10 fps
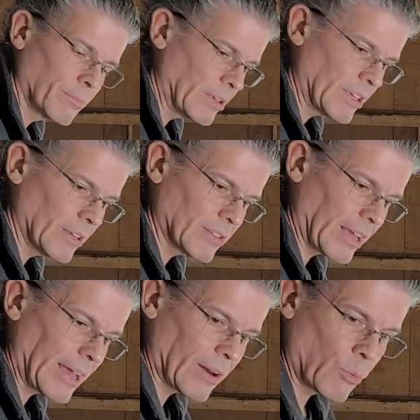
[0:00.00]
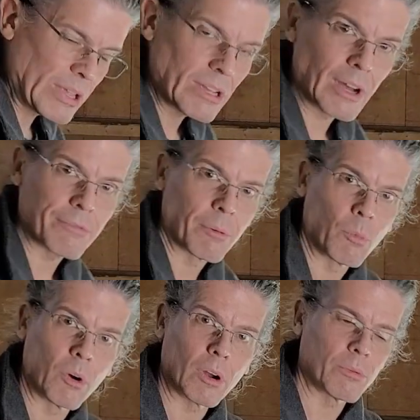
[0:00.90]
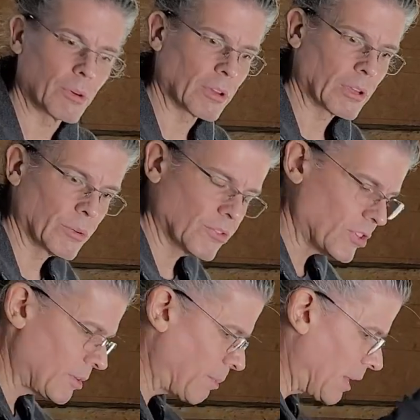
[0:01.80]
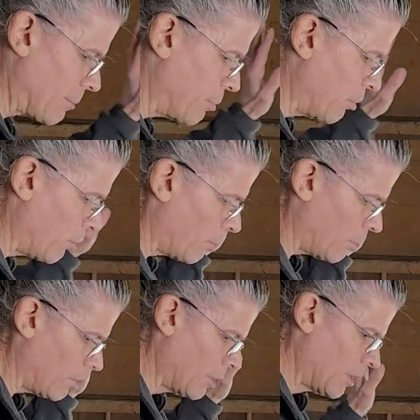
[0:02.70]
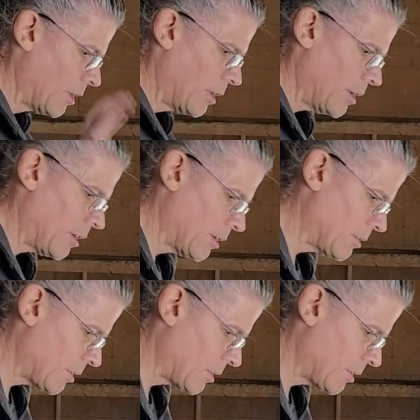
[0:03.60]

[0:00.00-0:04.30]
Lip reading: because I had a week off from work. We were going to go sit by the pool and